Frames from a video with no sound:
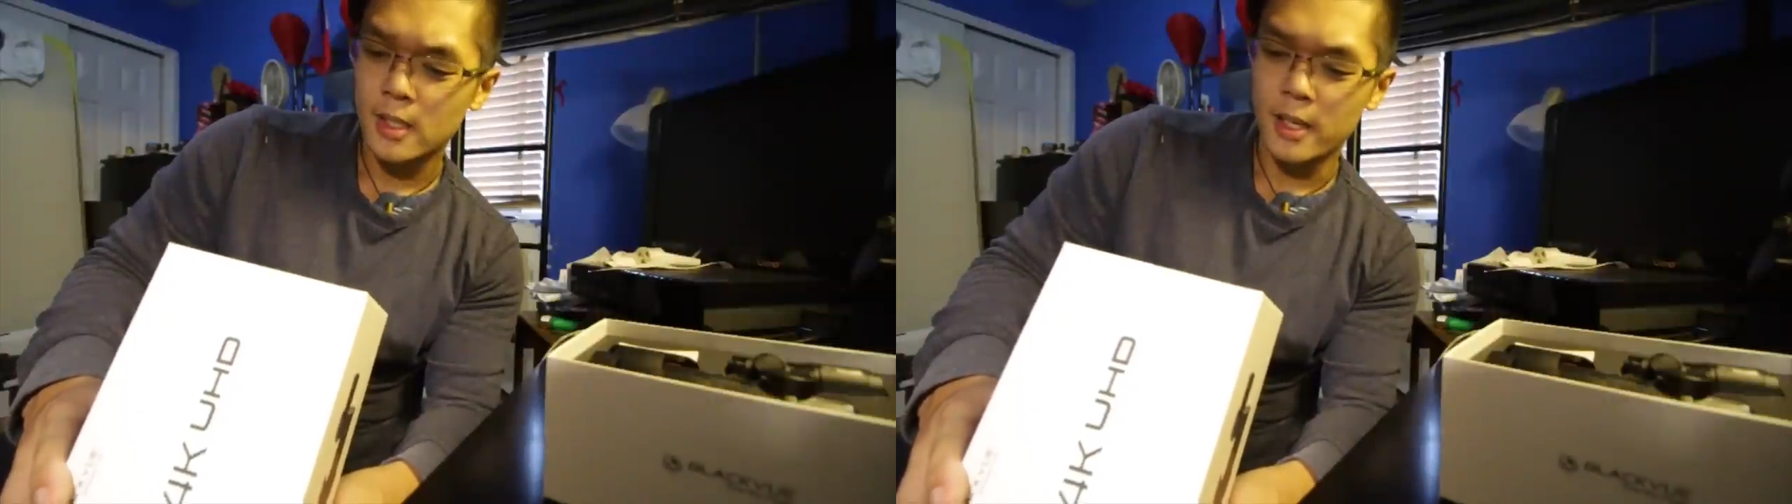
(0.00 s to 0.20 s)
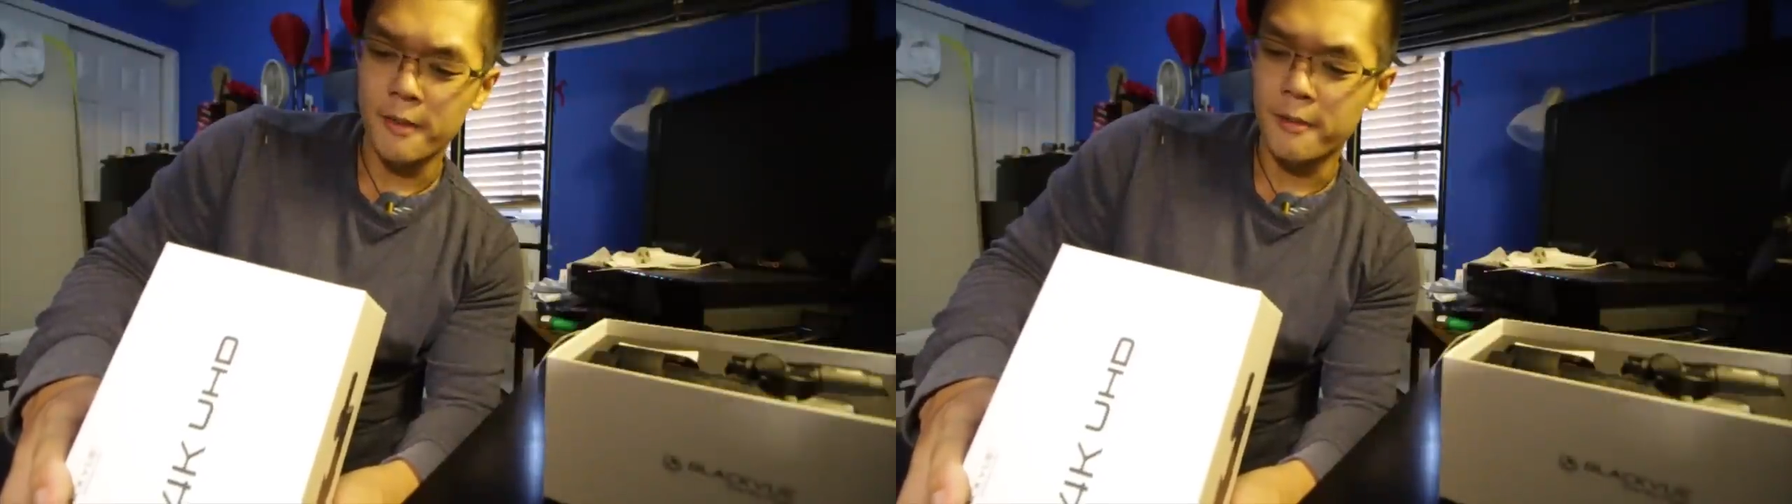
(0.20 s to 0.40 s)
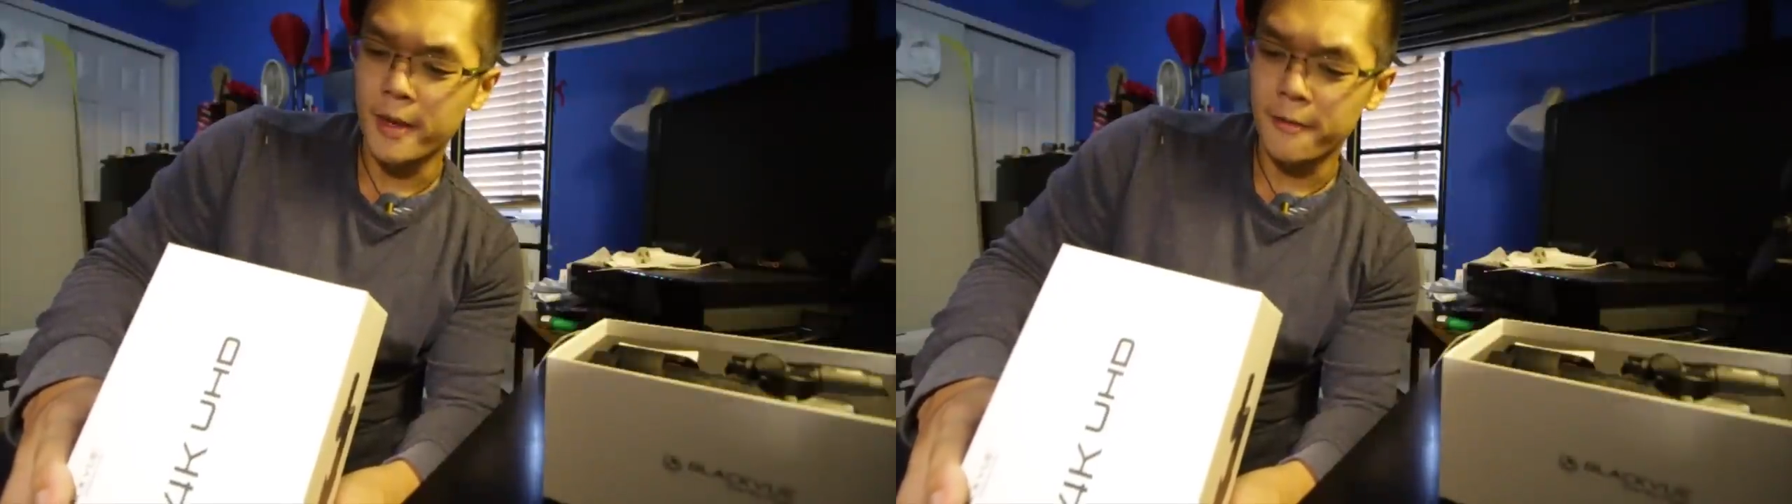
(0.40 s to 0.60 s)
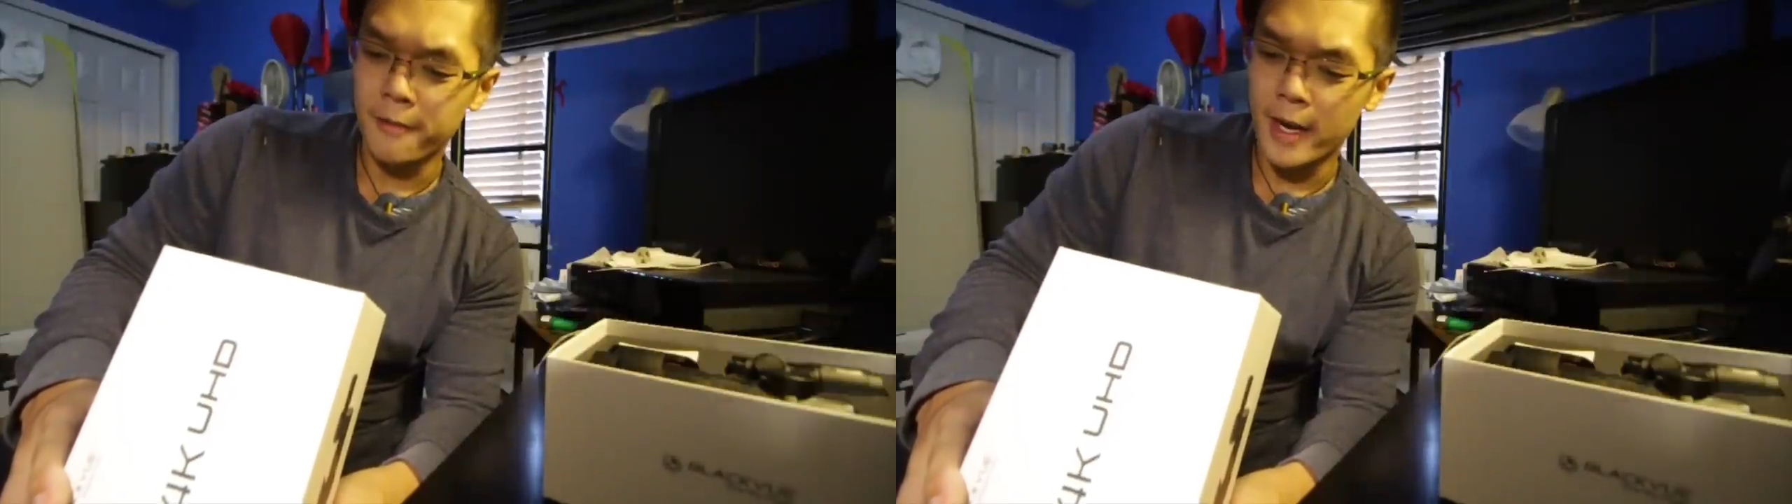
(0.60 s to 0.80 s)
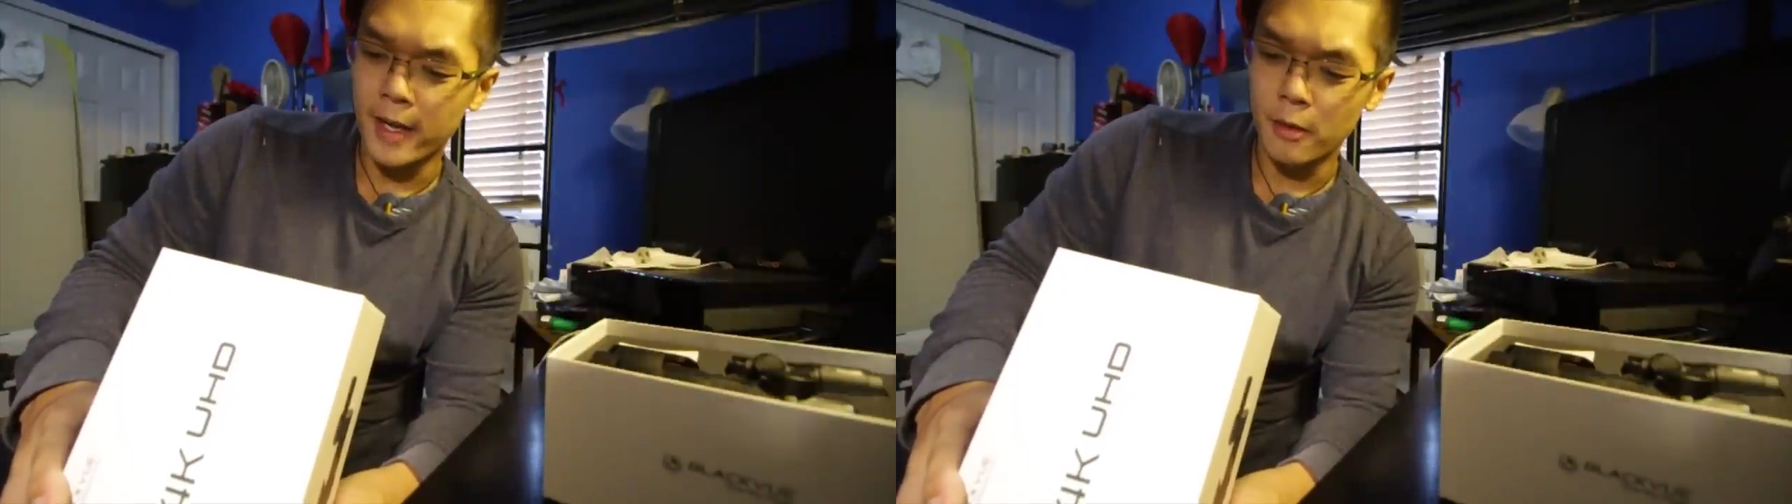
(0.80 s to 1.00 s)
event
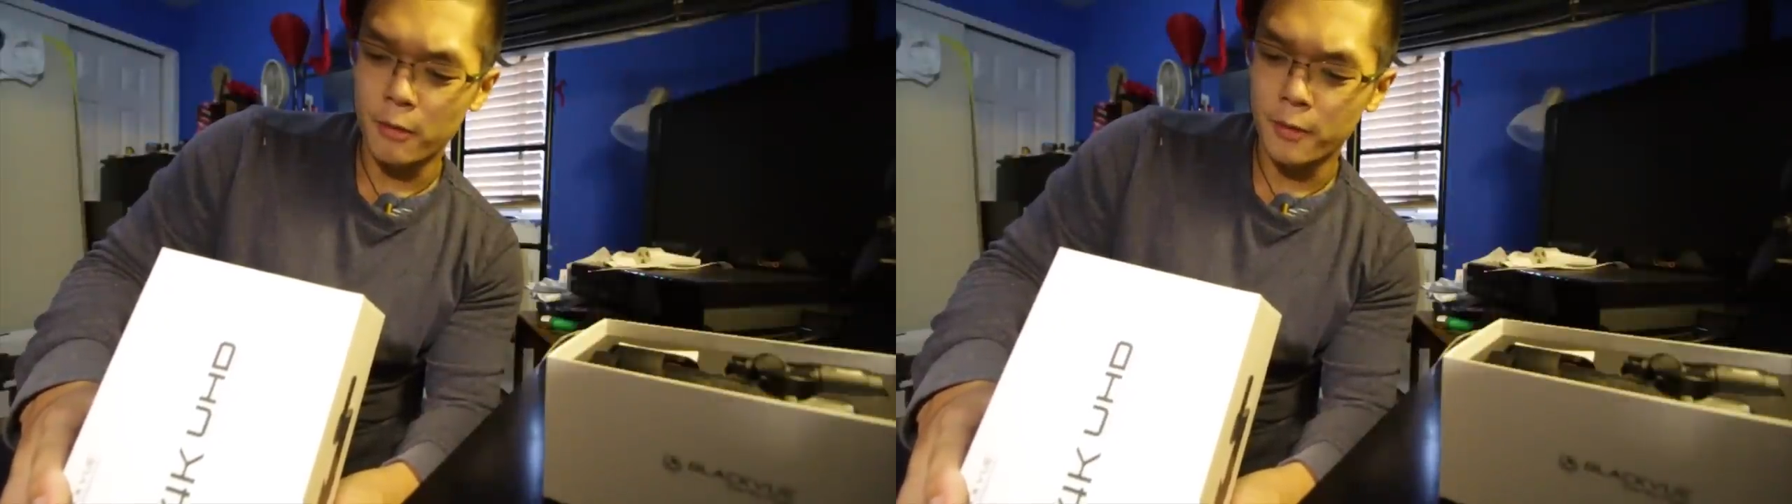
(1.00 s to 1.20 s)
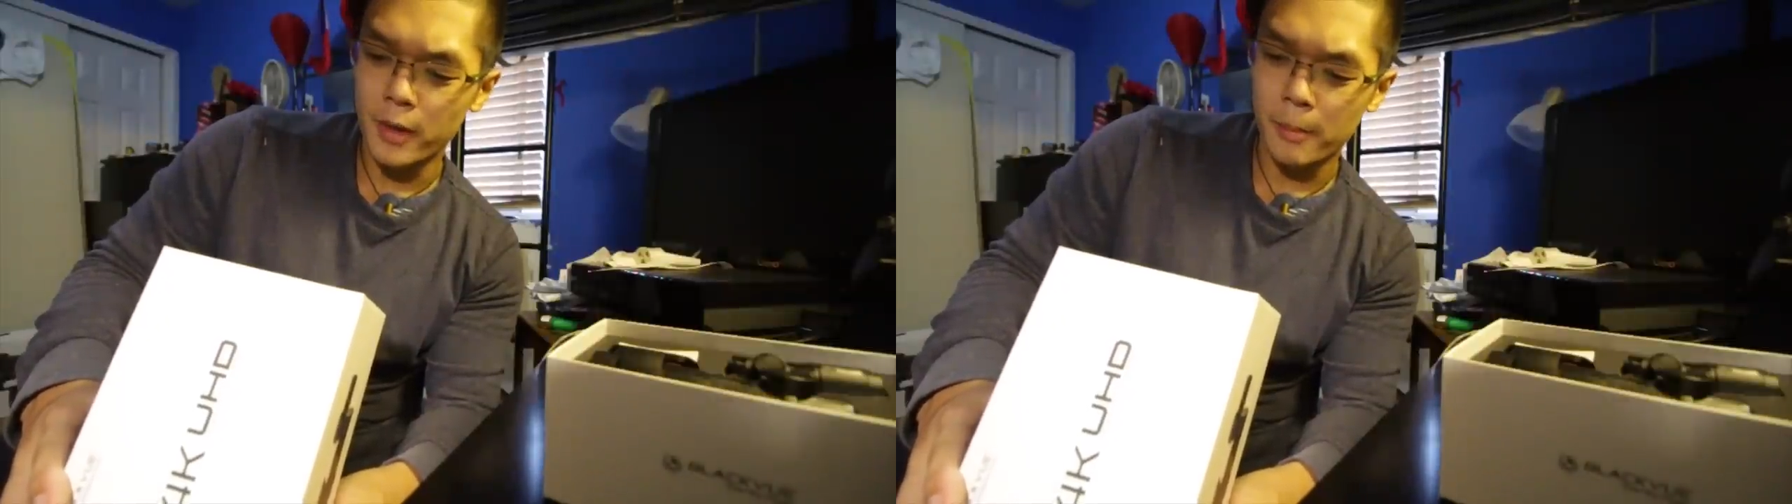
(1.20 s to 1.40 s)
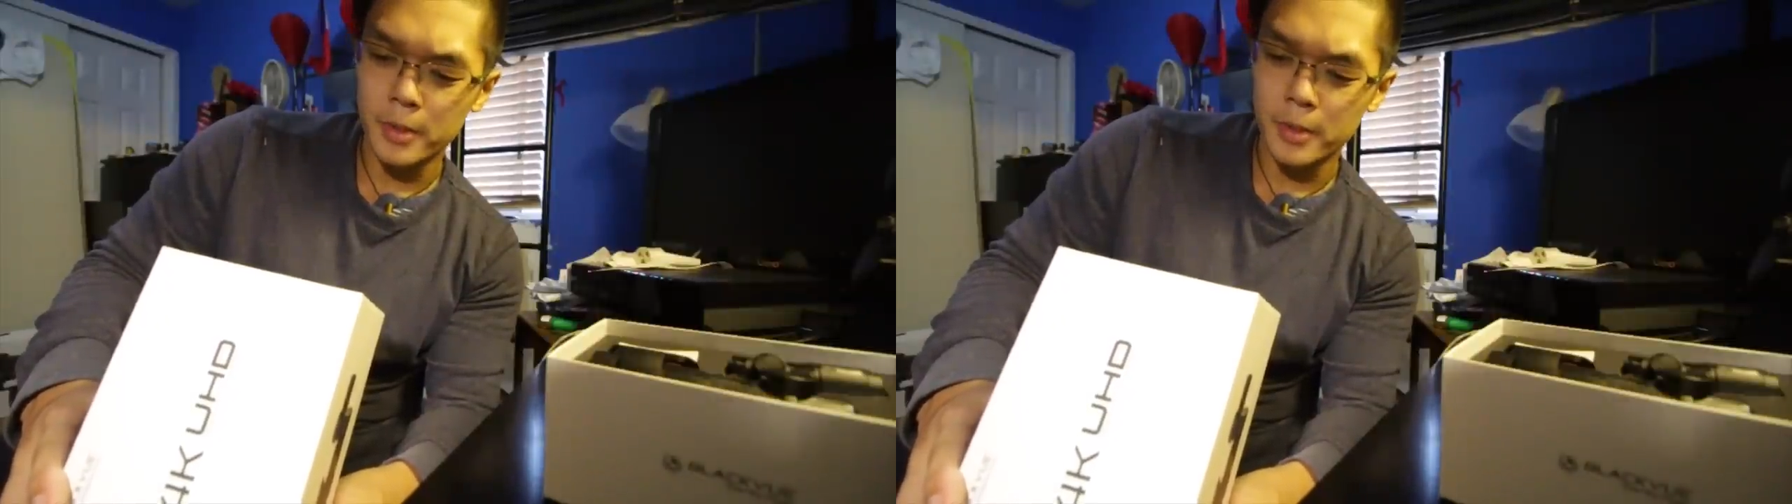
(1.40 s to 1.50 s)
file override